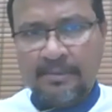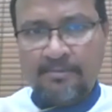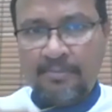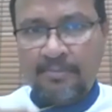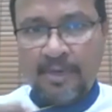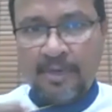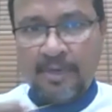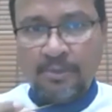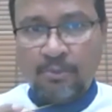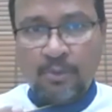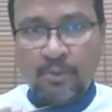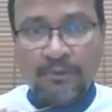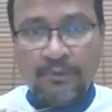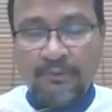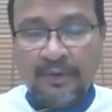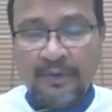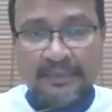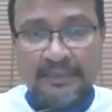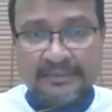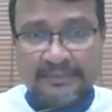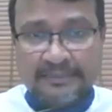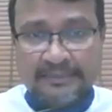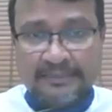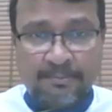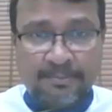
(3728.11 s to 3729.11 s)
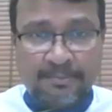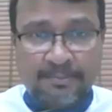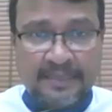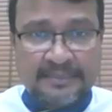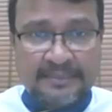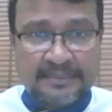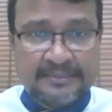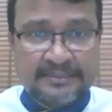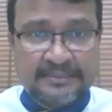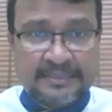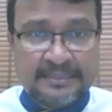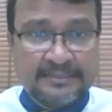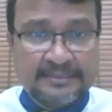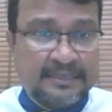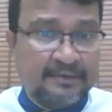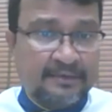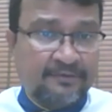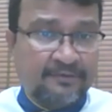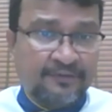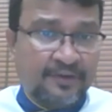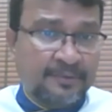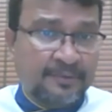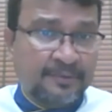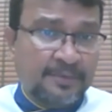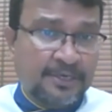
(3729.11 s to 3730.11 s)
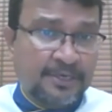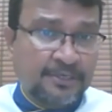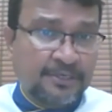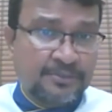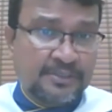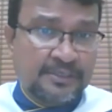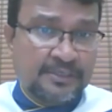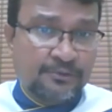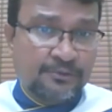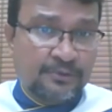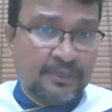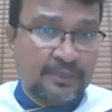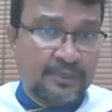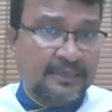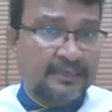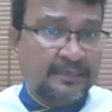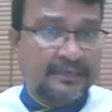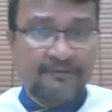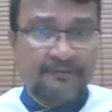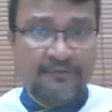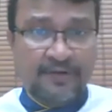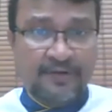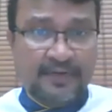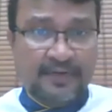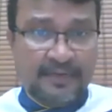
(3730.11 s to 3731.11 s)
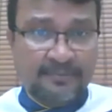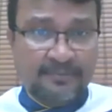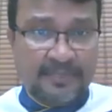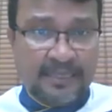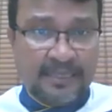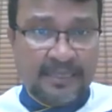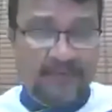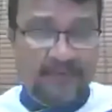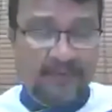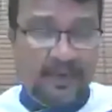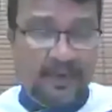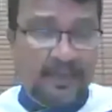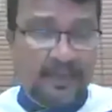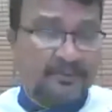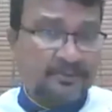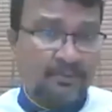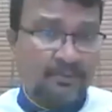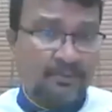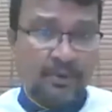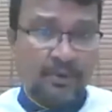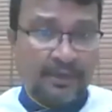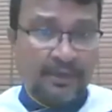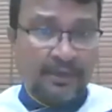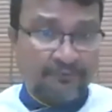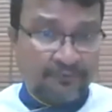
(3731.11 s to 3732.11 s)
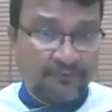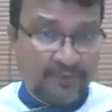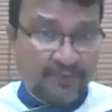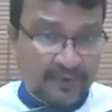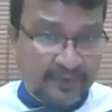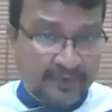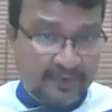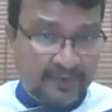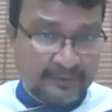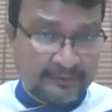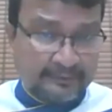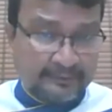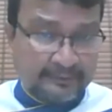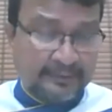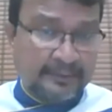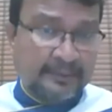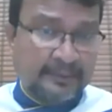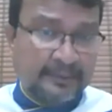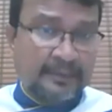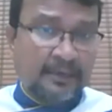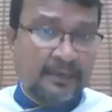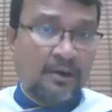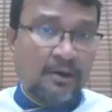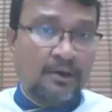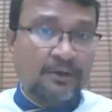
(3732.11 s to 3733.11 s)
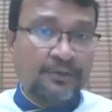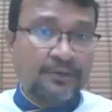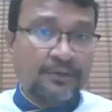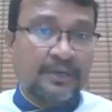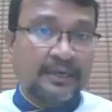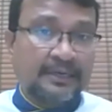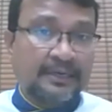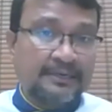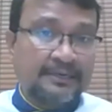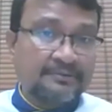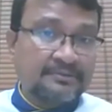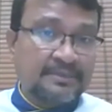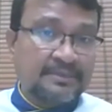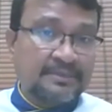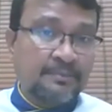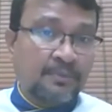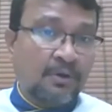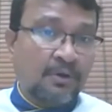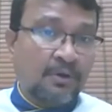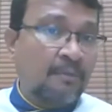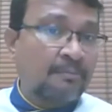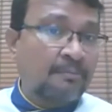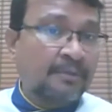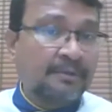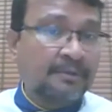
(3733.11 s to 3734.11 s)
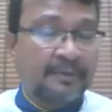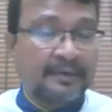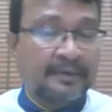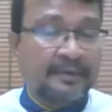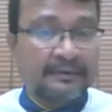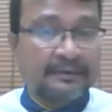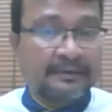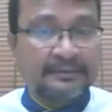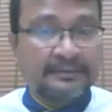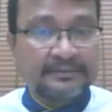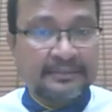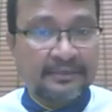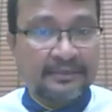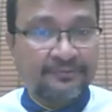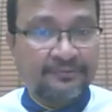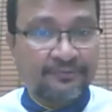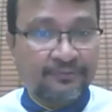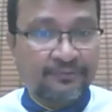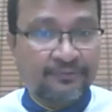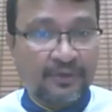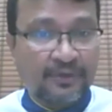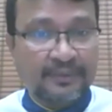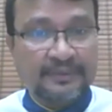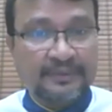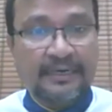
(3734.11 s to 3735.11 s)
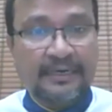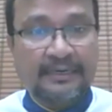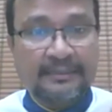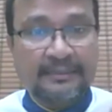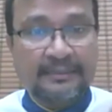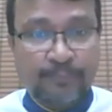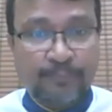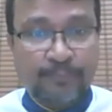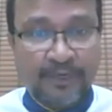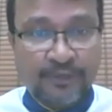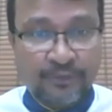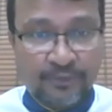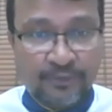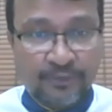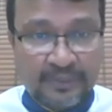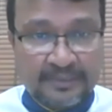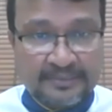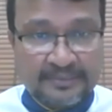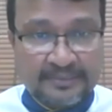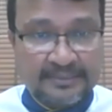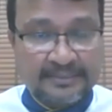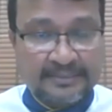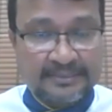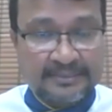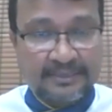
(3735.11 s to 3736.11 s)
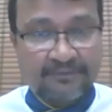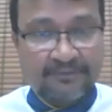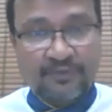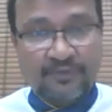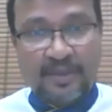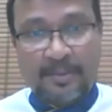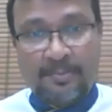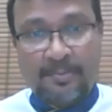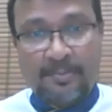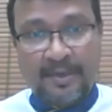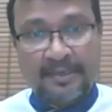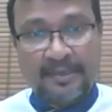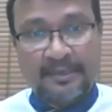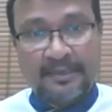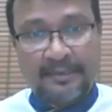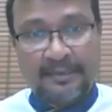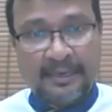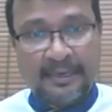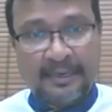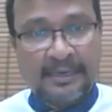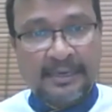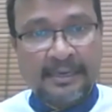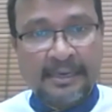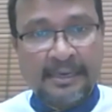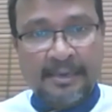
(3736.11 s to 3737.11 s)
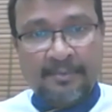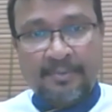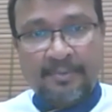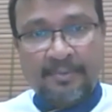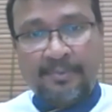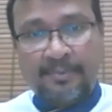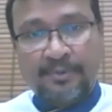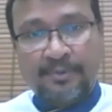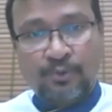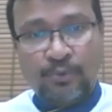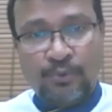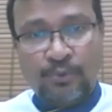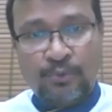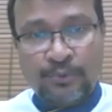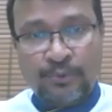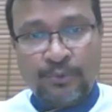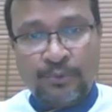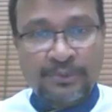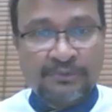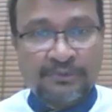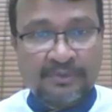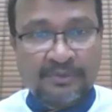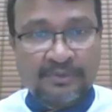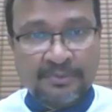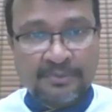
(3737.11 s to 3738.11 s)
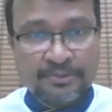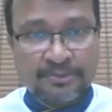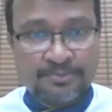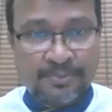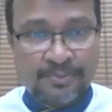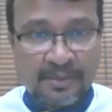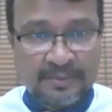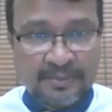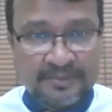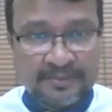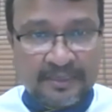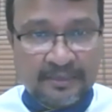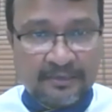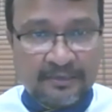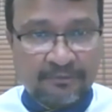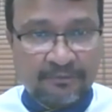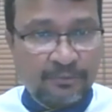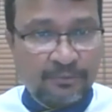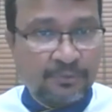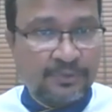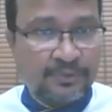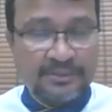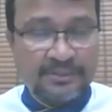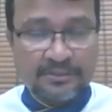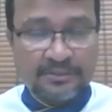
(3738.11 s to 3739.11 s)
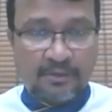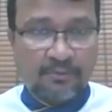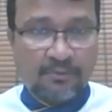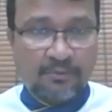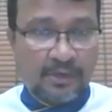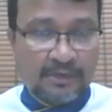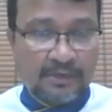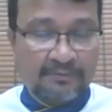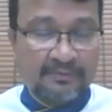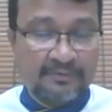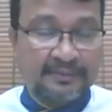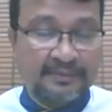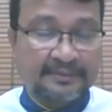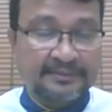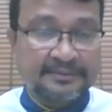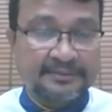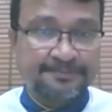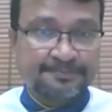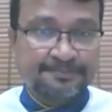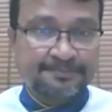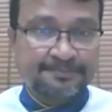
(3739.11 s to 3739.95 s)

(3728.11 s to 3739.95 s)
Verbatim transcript: But Urvela, some places they say, if I'm reducing today, every time they will ask, okay, forget it. Or you can give some complimentary stuff for that particular season. If they buy a cake, maybe you, you give them a small jar of cookies or whatever it is.